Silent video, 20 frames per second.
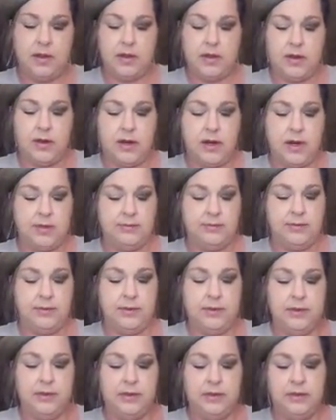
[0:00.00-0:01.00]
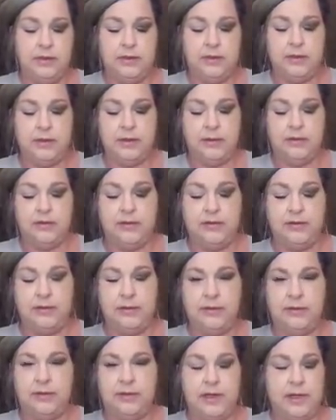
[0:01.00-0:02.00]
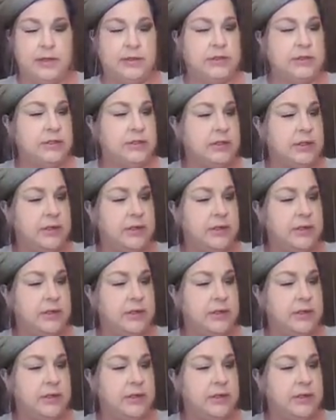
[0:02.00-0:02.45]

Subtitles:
Alright, I'm going to just touch